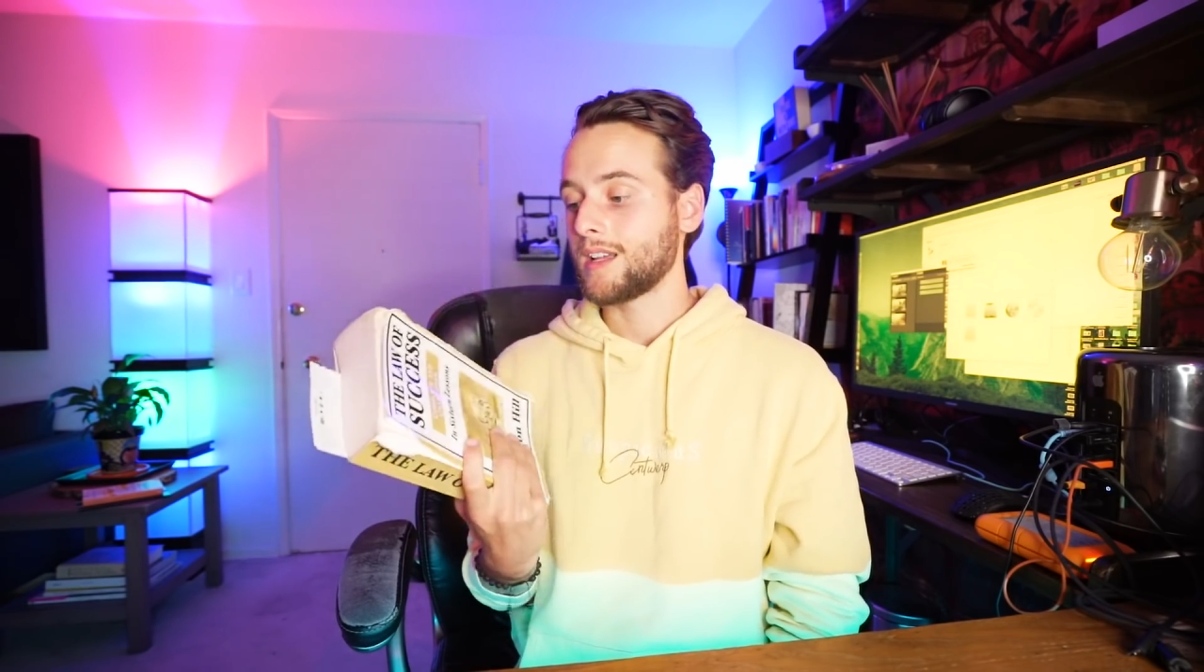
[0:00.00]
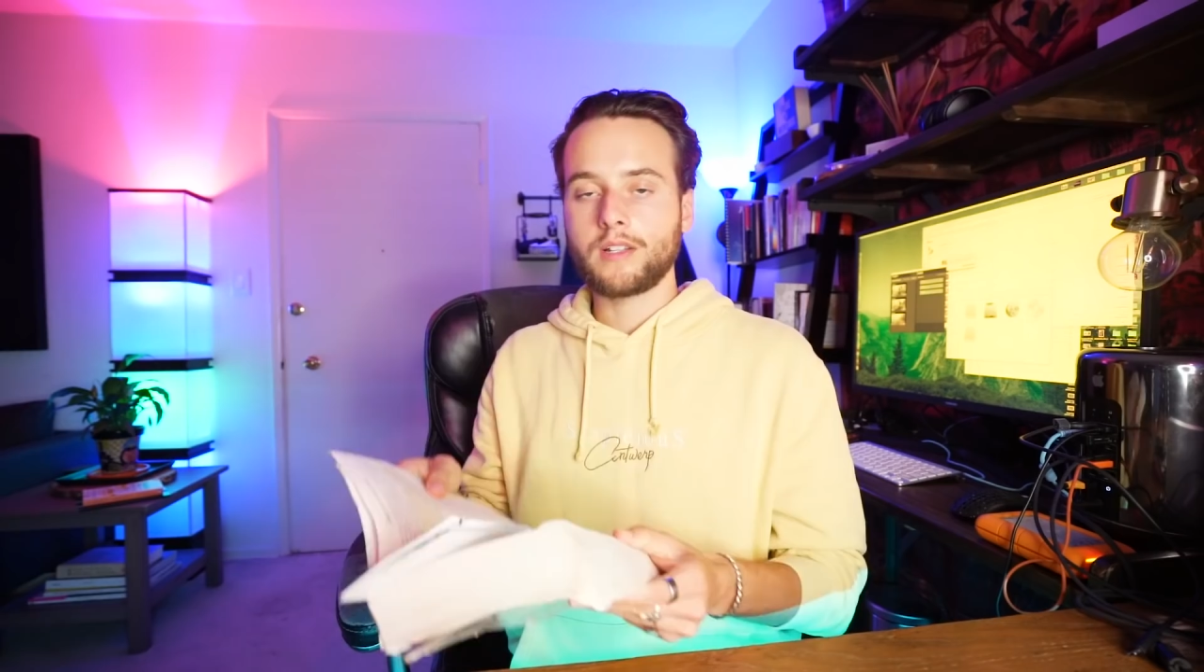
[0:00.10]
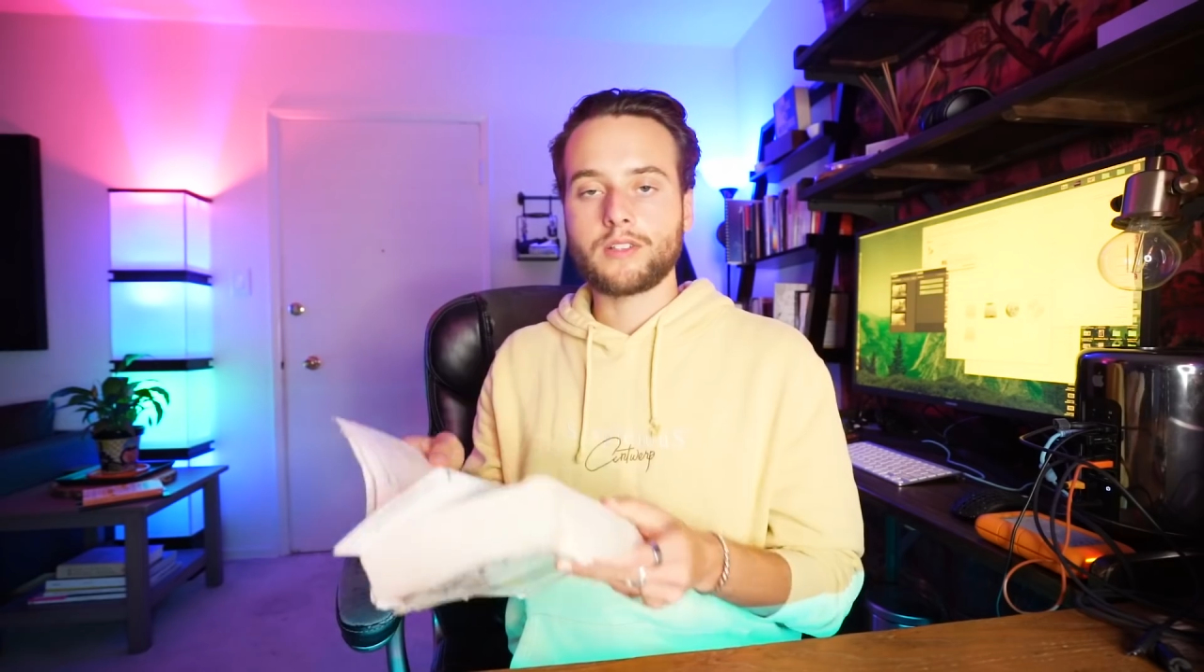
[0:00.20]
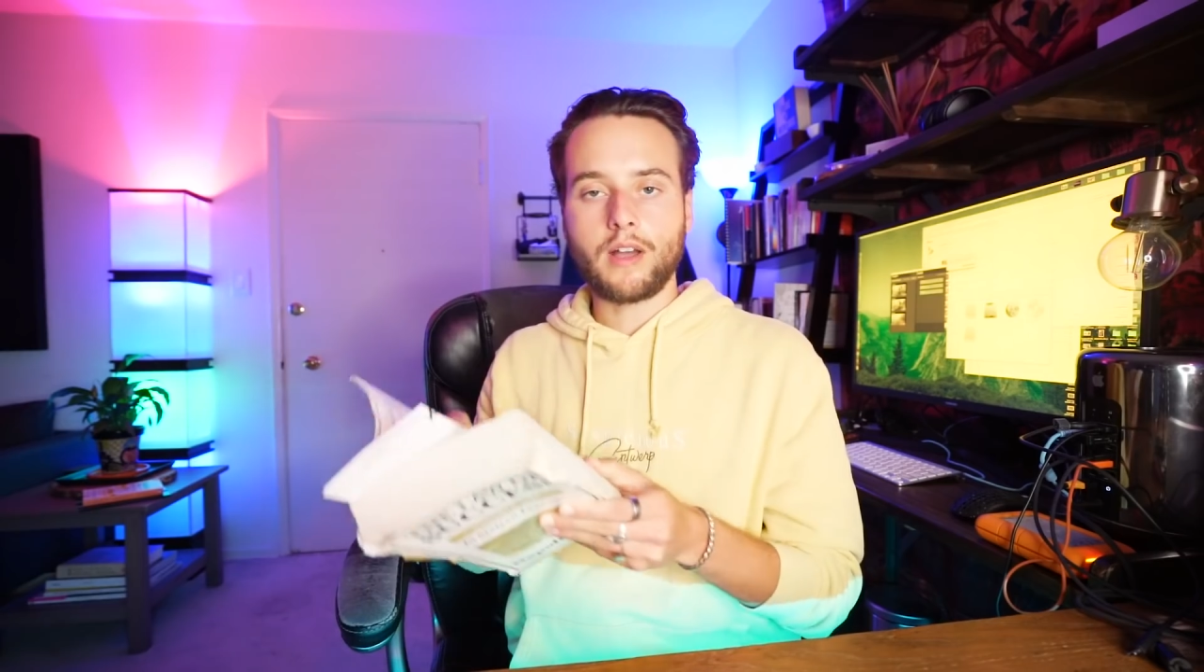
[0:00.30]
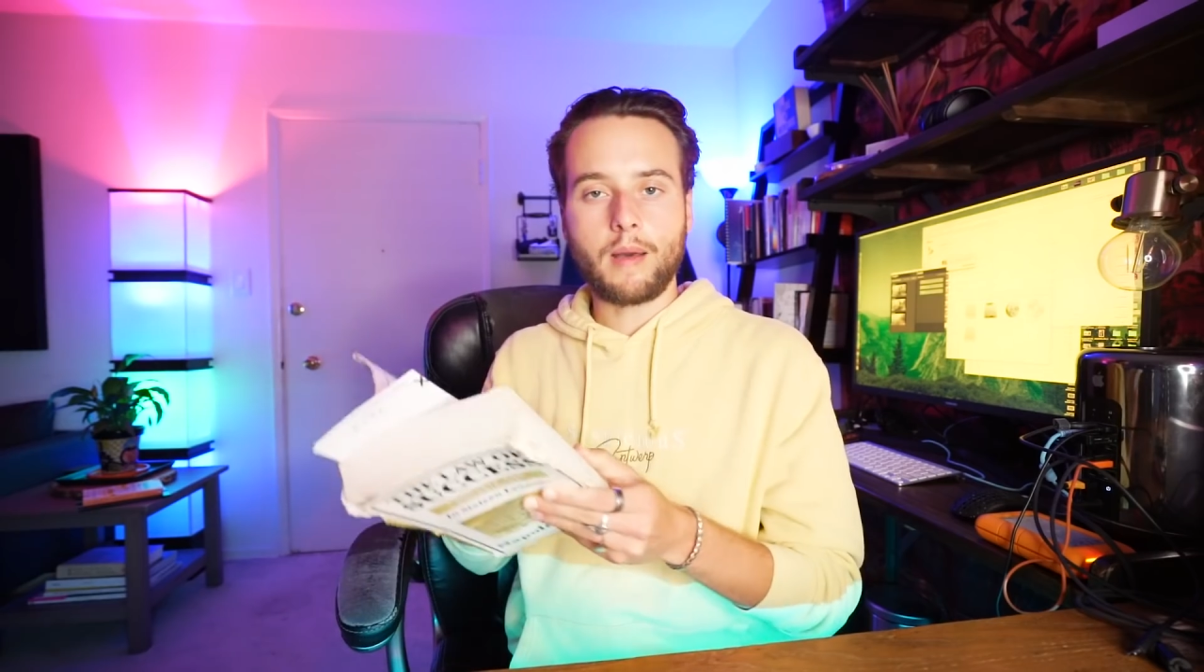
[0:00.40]

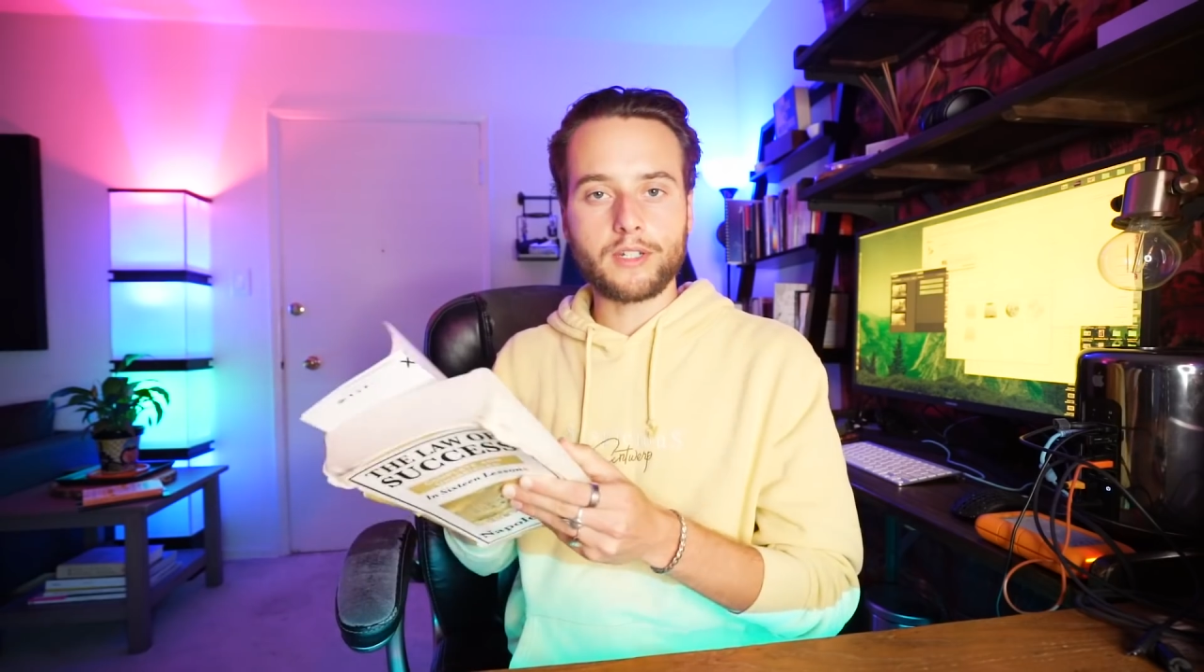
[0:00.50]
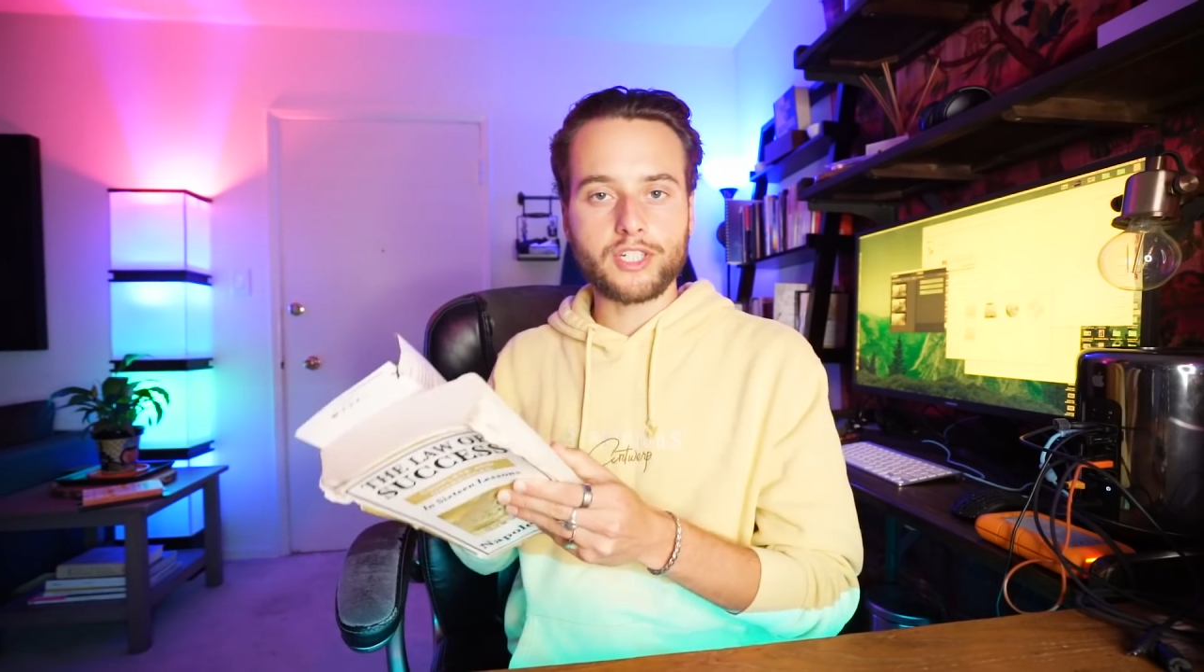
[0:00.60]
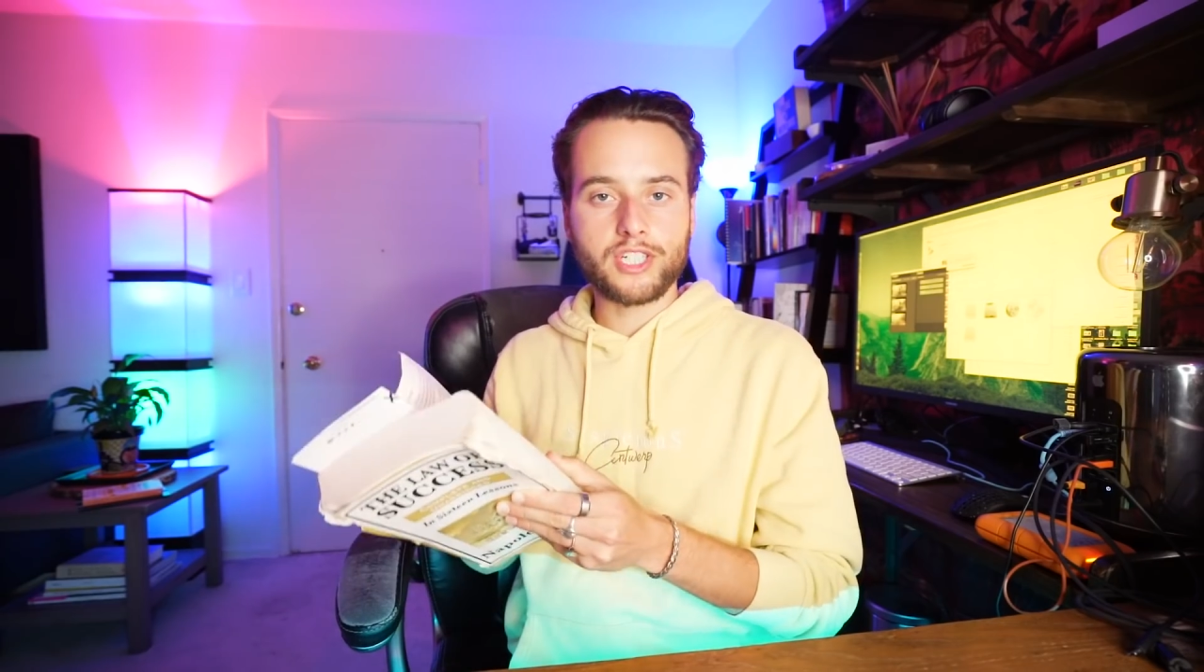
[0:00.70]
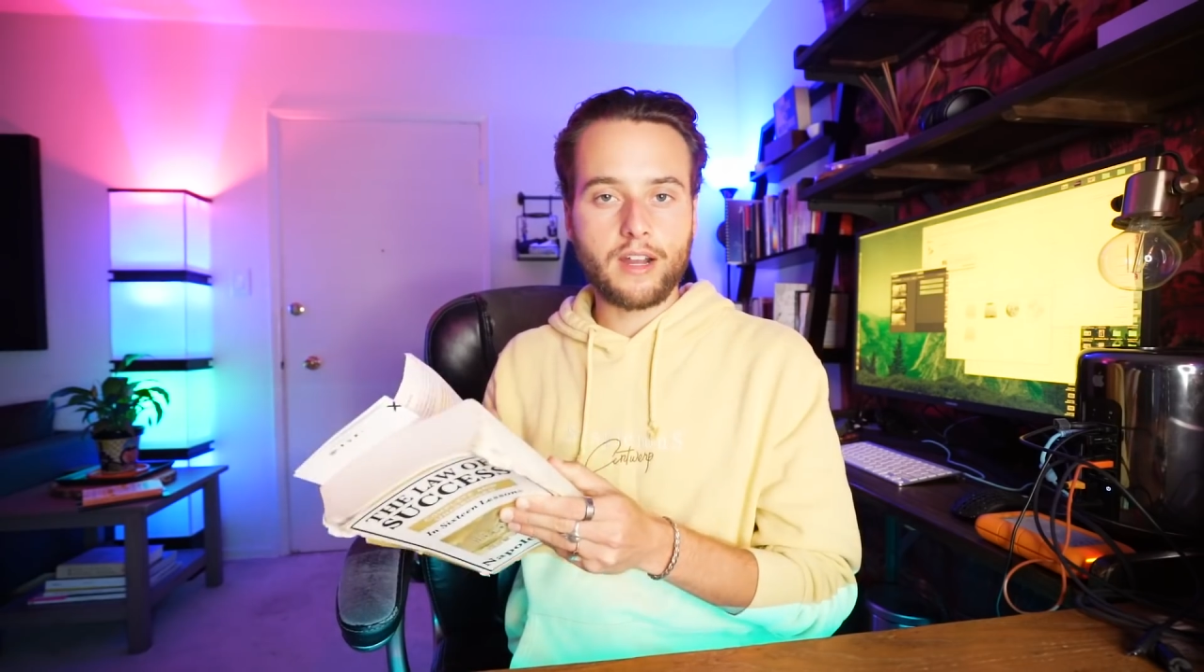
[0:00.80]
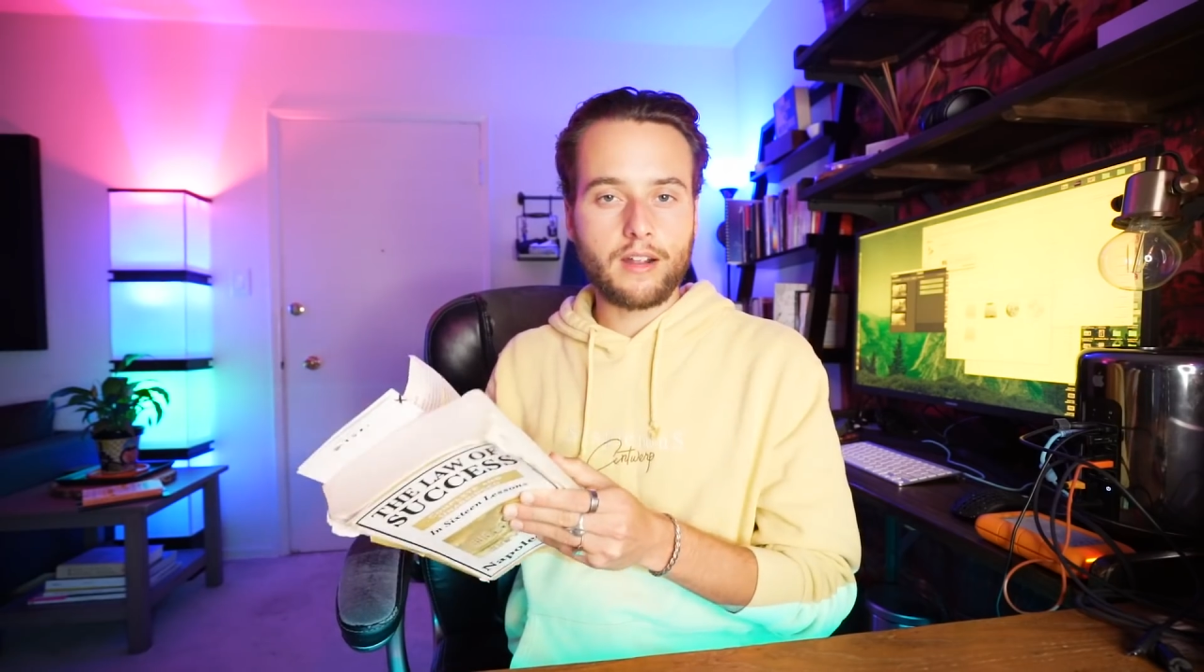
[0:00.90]
So, I'm going to
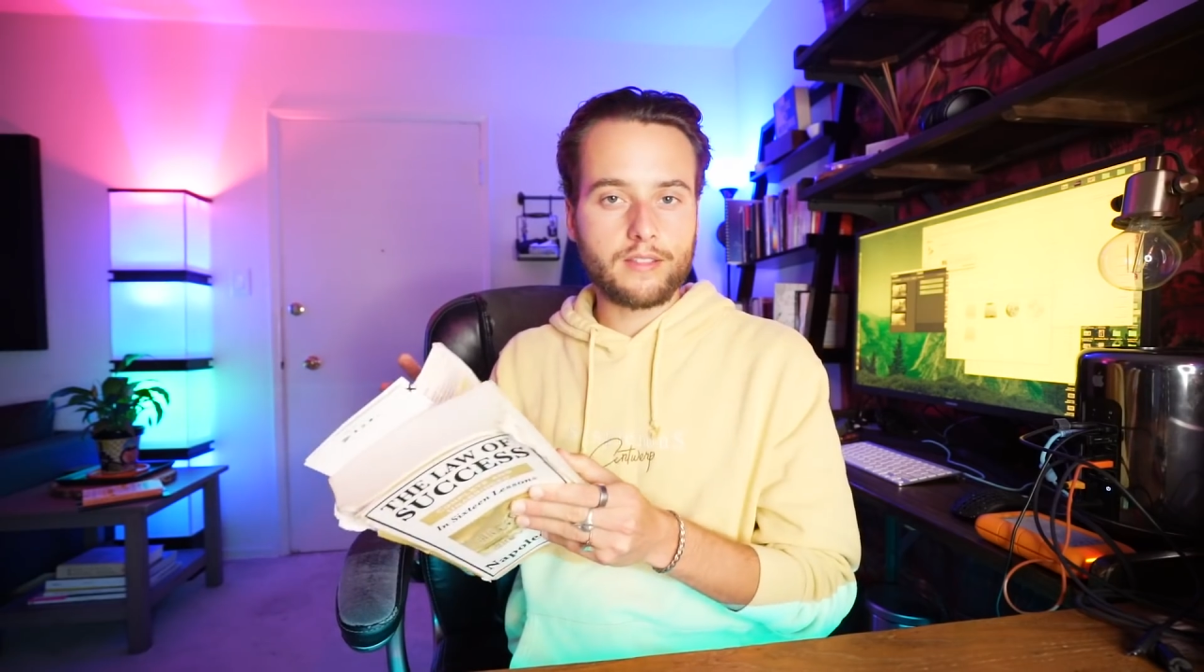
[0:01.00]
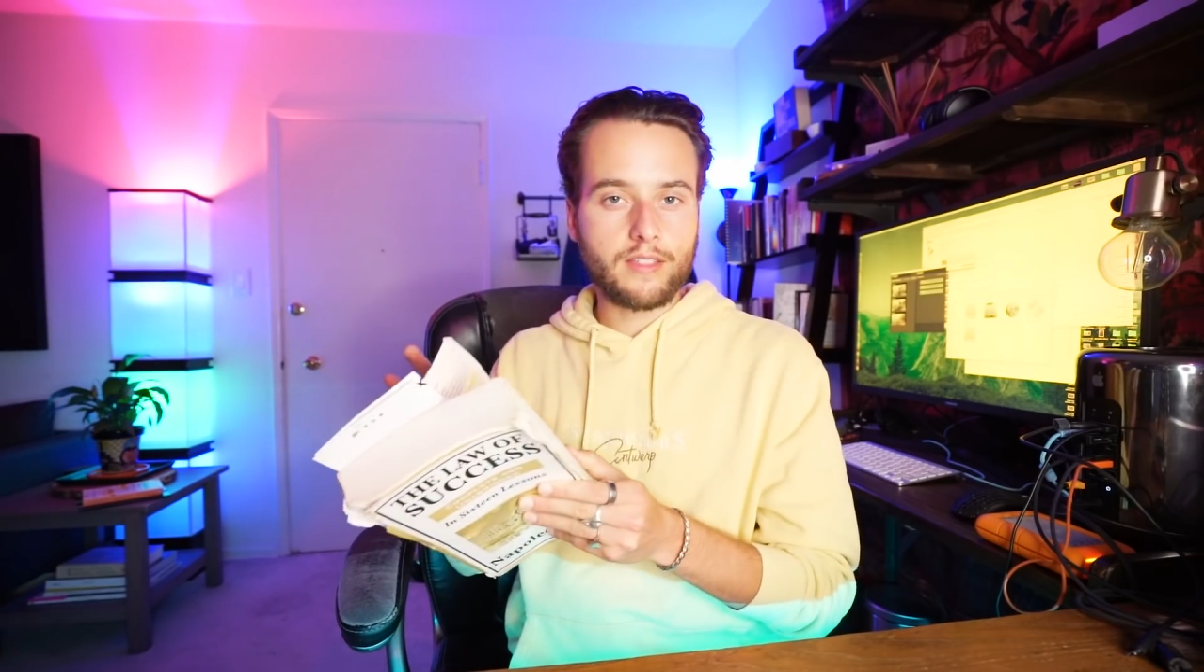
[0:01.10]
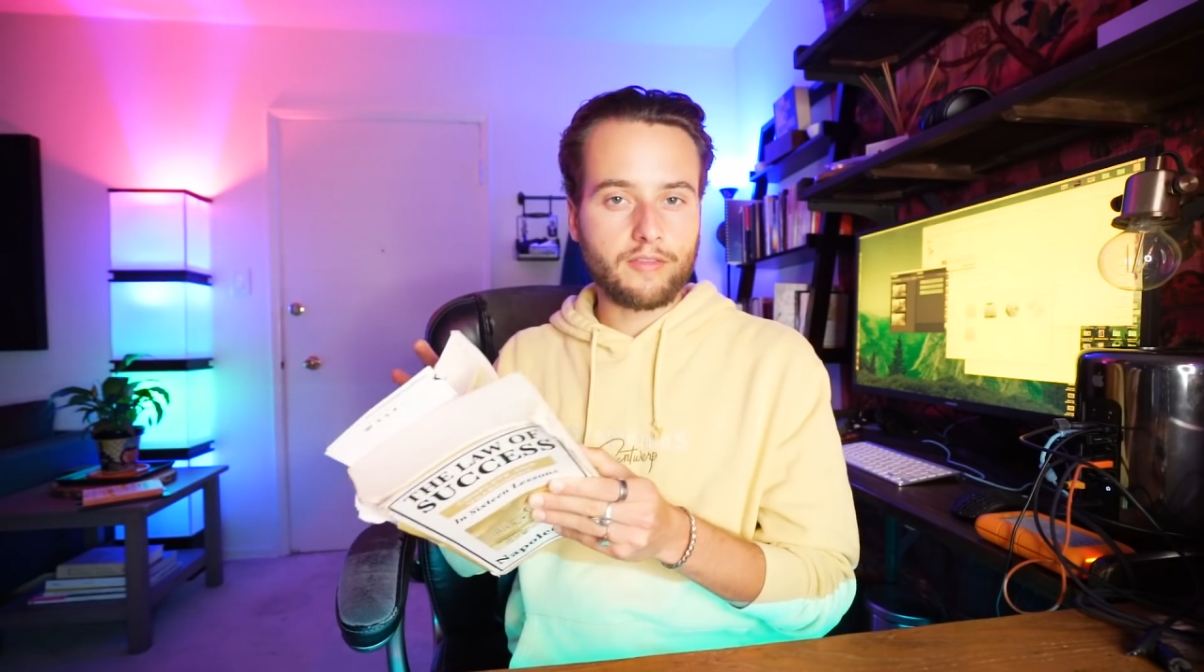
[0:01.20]
share the